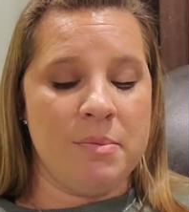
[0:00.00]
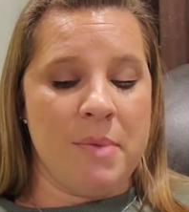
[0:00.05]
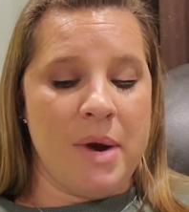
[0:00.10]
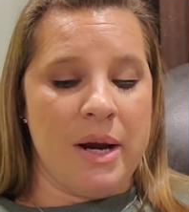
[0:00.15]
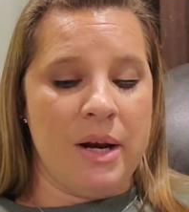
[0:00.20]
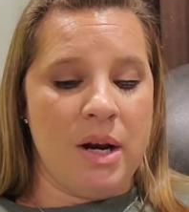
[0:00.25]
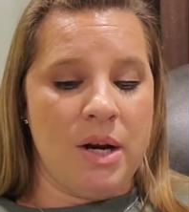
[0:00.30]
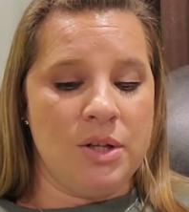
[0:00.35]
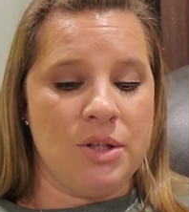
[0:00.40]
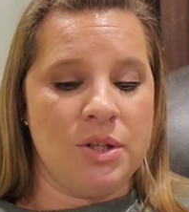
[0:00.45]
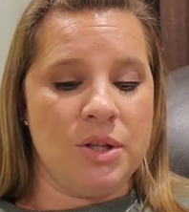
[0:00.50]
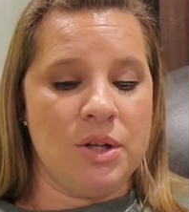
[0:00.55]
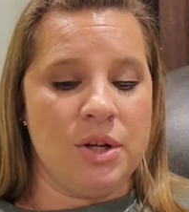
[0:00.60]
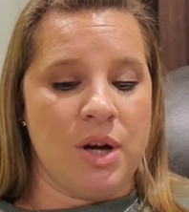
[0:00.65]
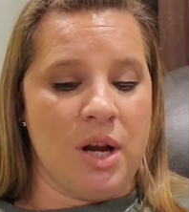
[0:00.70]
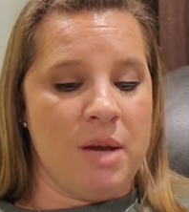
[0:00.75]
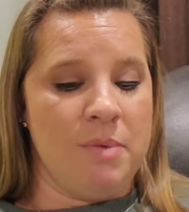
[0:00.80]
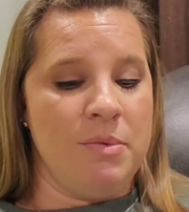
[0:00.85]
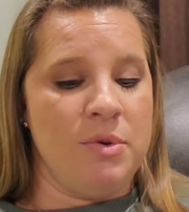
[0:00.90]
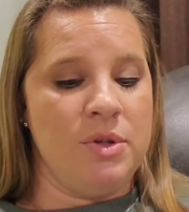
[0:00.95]
Minart's
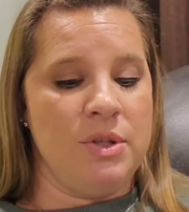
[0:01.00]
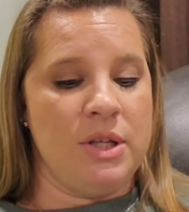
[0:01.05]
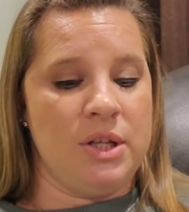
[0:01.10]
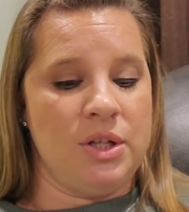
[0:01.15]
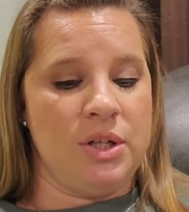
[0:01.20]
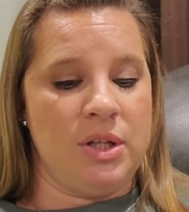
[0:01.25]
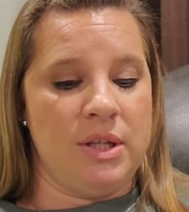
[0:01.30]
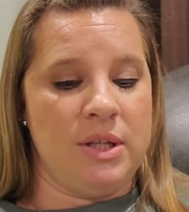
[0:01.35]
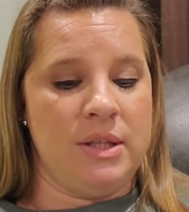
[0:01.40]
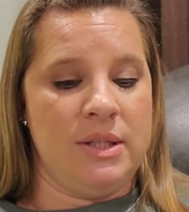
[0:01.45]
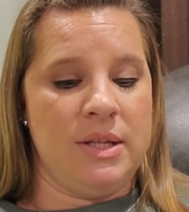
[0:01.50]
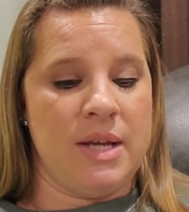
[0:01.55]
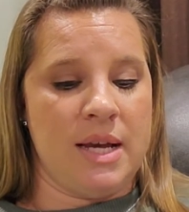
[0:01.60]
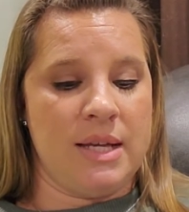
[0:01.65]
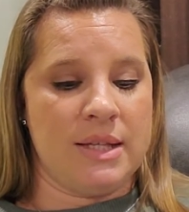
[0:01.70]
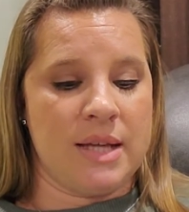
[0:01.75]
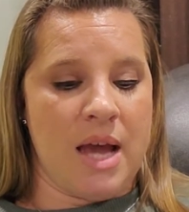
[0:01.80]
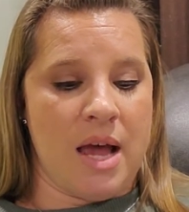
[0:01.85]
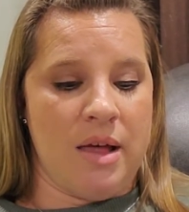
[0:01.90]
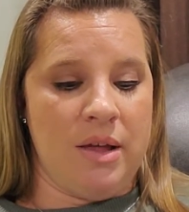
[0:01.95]
Great Musicians
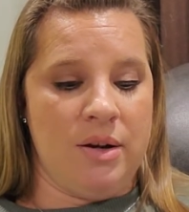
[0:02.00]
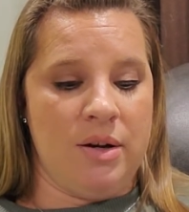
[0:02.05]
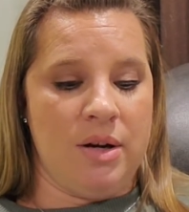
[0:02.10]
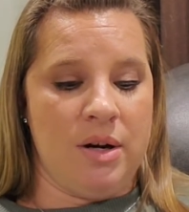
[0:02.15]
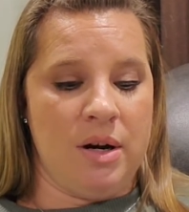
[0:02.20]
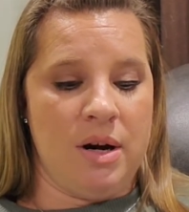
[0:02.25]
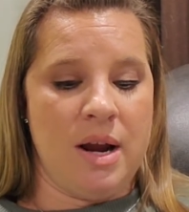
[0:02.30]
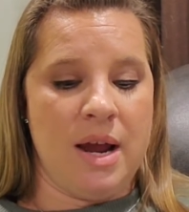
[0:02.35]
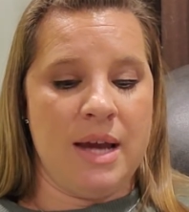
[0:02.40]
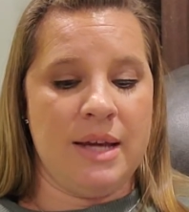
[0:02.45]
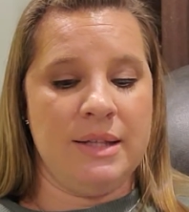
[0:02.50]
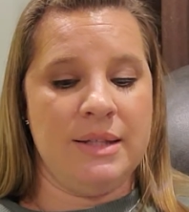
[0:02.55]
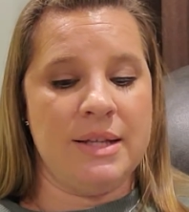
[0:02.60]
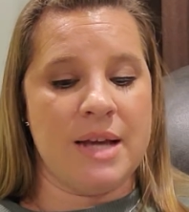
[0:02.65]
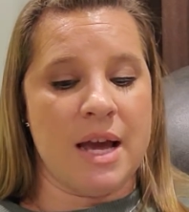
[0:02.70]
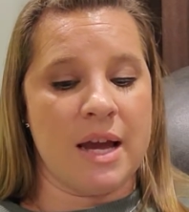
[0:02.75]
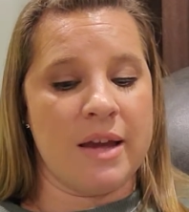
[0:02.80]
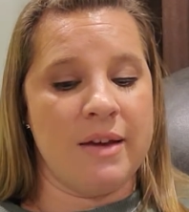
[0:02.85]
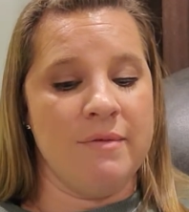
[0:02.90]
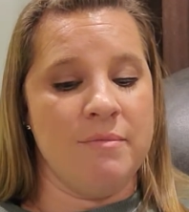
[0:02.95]
desk calendar, a
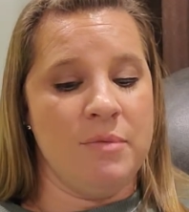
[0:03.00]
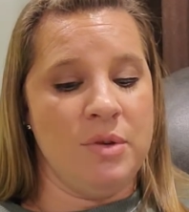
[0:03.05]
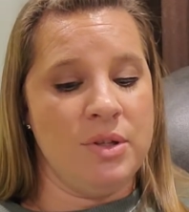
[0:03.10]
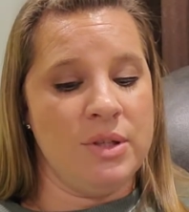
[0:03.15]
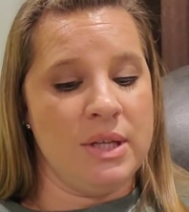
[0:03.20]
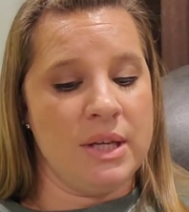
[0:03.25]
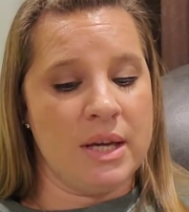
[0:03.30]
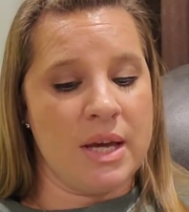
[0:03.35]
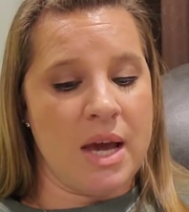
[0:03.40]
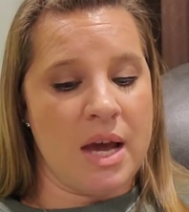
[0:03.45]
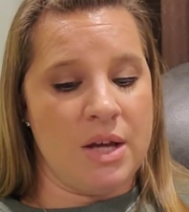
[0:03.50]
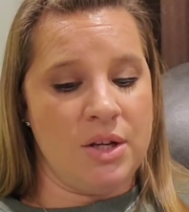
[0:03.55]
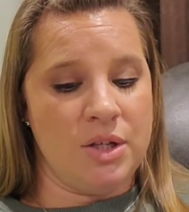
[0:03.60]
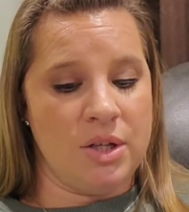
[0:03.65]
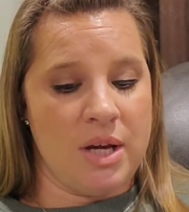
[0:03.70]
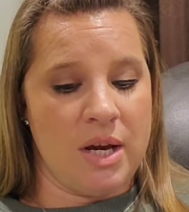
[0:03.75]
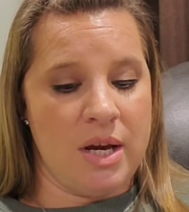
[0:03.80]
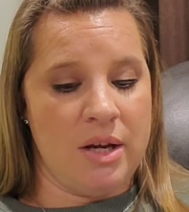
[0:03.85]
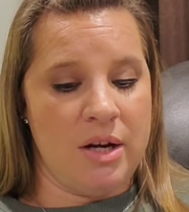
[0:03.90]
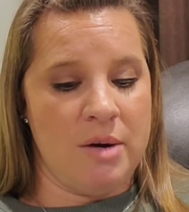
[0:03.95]
stack of music
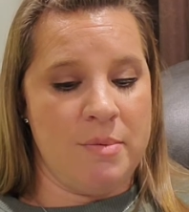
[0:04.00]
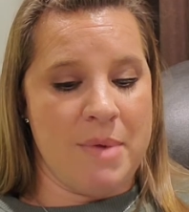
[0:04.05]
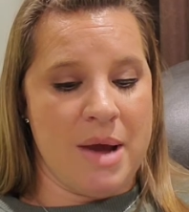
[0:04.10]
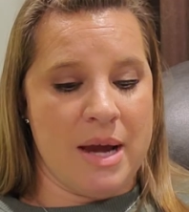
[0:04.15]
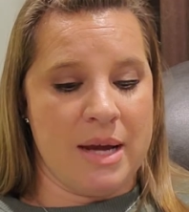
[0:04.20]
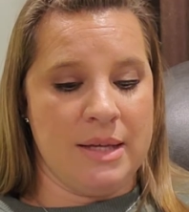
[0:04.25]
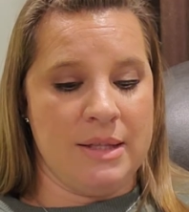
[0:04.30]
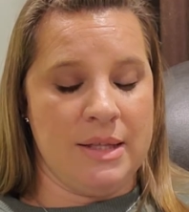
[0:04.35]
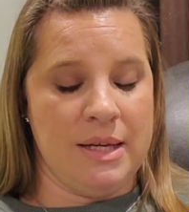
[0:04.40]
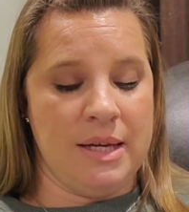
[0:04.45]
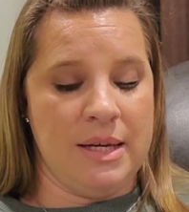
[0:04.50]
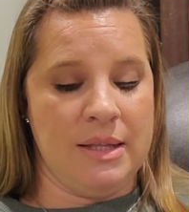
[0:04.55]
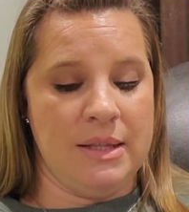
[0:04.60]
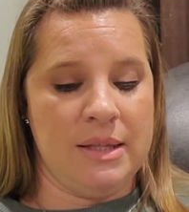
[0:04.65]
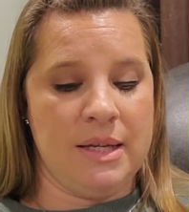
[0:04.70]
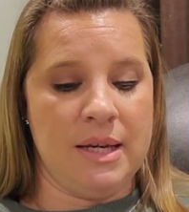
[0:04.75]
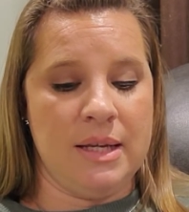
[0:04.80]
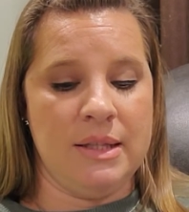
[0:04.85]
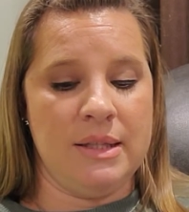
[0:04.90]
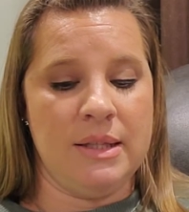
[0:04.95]
educator magazines,
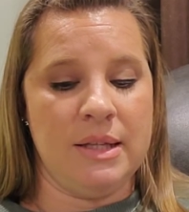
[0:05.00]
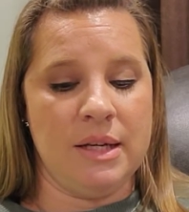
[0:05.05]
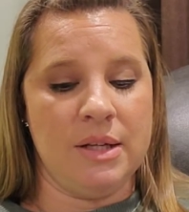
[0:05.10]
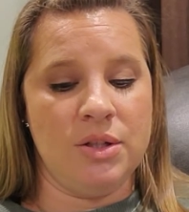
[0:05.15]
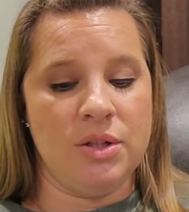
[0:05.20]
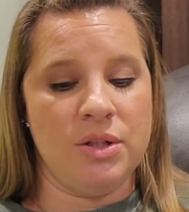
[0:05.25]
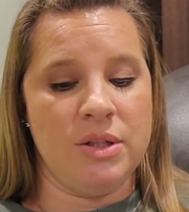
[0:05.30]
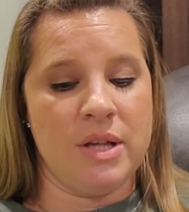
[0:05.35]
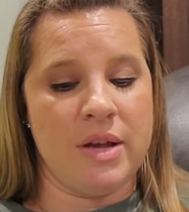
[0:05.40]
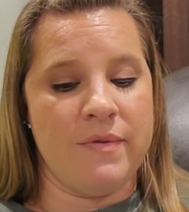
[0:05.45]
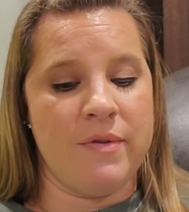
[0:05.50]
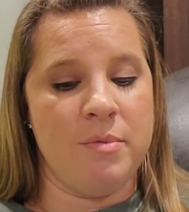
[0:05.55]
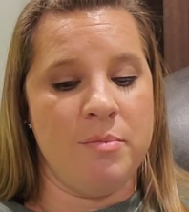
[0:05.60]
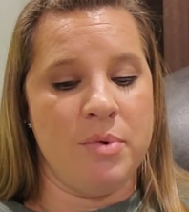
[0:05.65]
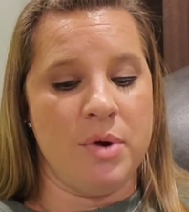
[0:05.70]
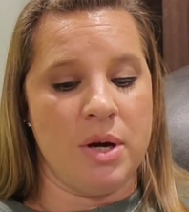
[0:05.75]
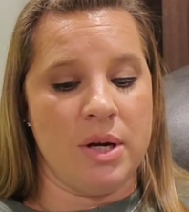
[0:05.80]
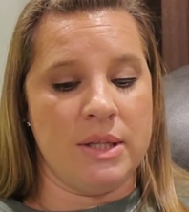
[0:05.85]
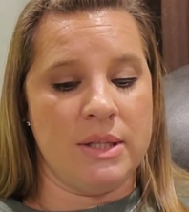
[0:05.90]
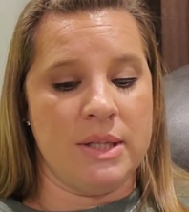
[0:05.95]
and 6 or 7
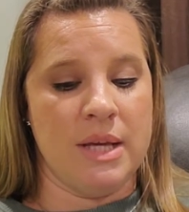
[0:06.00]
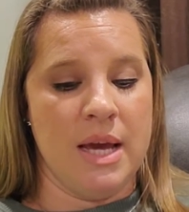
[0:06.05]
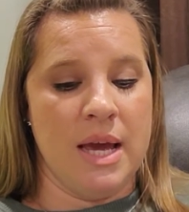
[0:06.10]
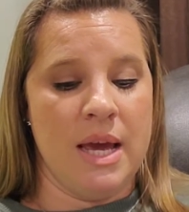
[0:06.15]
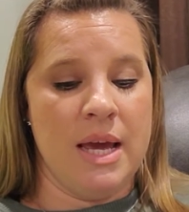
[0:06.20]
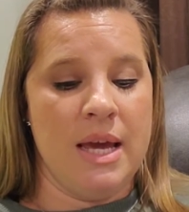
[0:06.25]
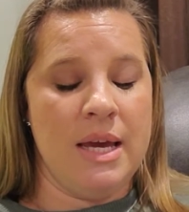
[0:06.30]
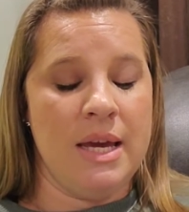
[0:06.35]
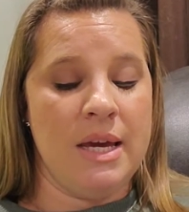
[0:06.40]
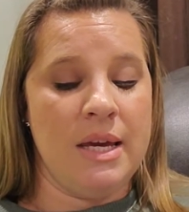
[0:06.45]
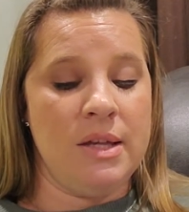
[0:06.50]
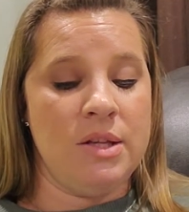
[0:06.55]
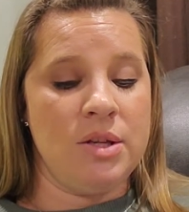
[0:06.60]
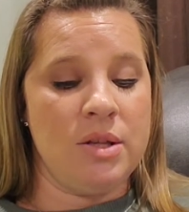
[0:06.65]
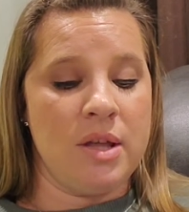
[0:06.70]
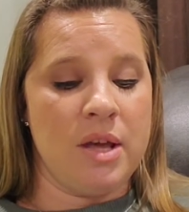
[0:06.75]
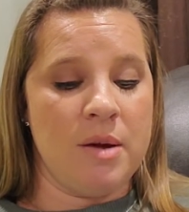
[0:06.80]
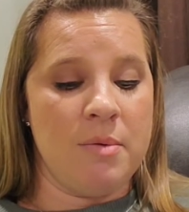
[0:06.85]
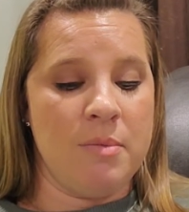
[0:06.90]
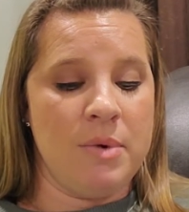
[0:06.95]
books, each
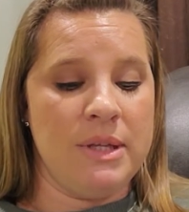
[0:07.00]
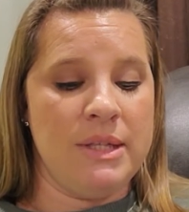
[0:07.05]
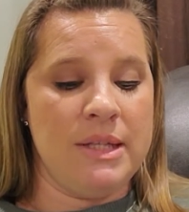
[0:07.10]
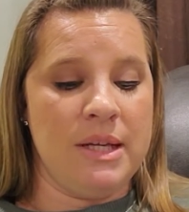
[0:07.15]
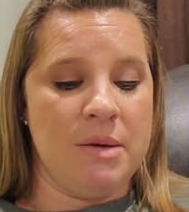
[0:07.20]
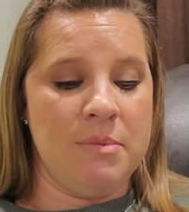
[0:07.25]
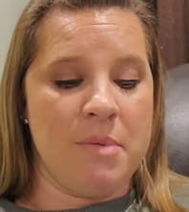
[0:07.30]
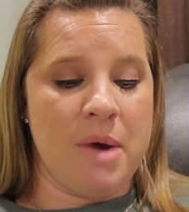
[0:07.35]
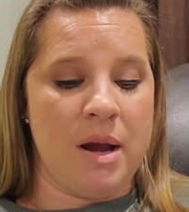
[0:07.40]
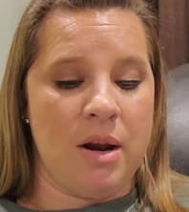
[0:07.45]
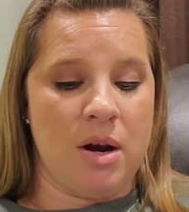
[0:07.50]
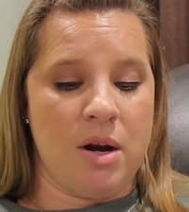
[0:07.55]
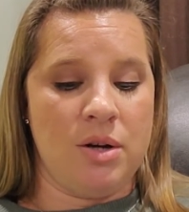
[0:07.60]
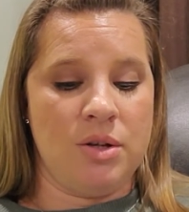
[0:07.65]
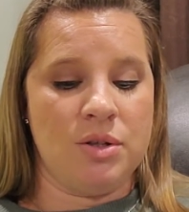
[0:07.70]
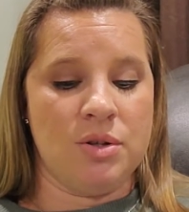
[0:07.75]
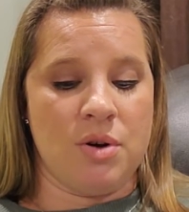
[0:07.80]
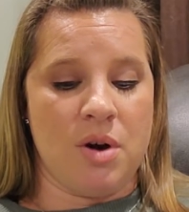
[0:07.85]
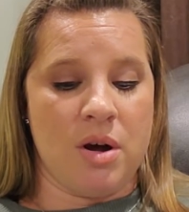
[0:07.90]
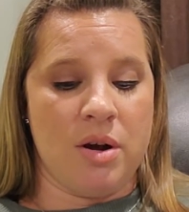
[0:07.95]
of them with D.
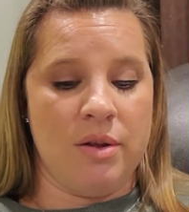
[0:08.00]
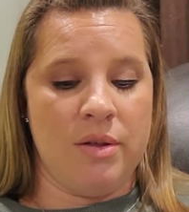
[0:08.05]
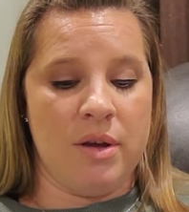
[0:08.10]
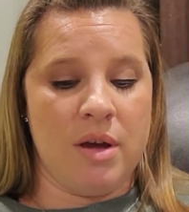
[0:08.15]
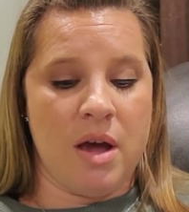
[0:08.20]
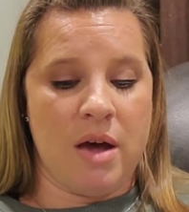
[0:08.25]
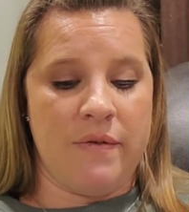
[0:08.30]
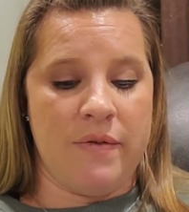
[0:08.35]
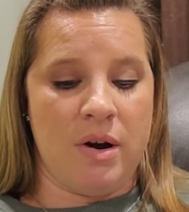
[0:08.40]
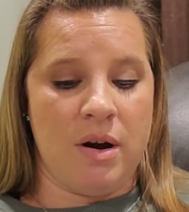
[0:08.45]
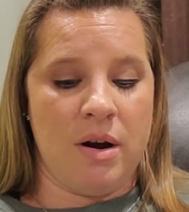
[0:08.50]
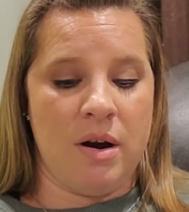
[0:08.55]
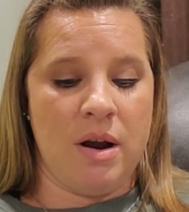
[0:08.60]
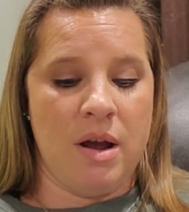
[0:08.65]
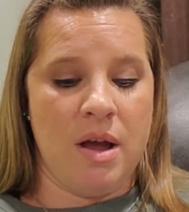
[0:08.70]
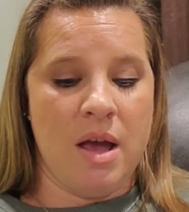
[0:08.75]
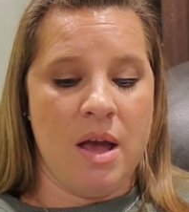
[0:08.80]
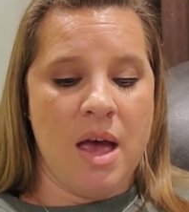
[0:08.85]
Minart scrawled on the cover.